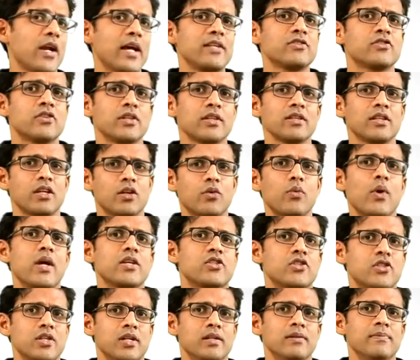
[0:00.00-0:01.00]
for answering the
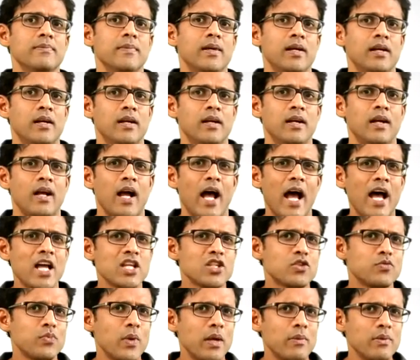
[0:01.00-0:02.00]
question.
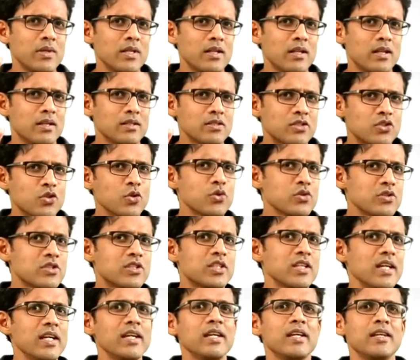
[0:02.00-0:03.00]
As we will soon
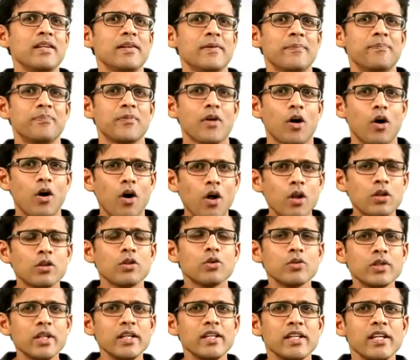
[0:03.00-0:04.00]
see,
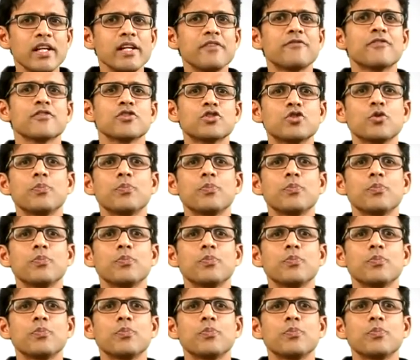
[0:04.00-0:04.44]
although the need for